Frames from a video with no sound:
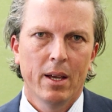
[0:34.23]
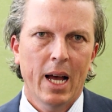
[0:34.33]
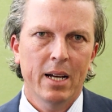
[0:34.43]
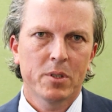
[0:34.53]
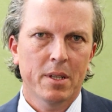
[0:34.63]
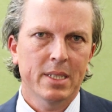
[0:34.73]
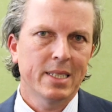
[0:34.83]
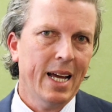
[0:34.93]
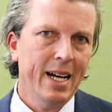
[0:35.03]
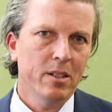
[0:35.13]
after the
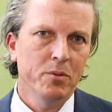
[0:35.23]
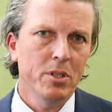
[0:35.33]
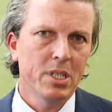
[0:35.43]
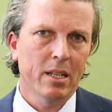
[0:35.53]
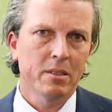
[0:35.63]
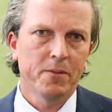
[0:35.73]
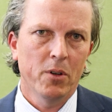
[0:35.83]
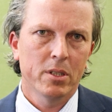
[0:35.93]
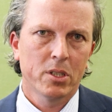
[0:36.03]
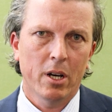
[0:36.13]
start of New Zealand's
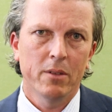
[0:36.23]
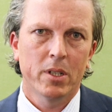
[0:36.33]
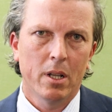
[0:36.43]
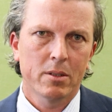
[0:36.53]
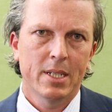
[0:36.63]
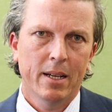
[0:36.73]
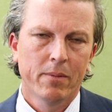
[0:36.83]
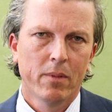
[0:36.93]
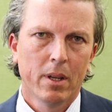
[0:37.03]
first COVID lockdown.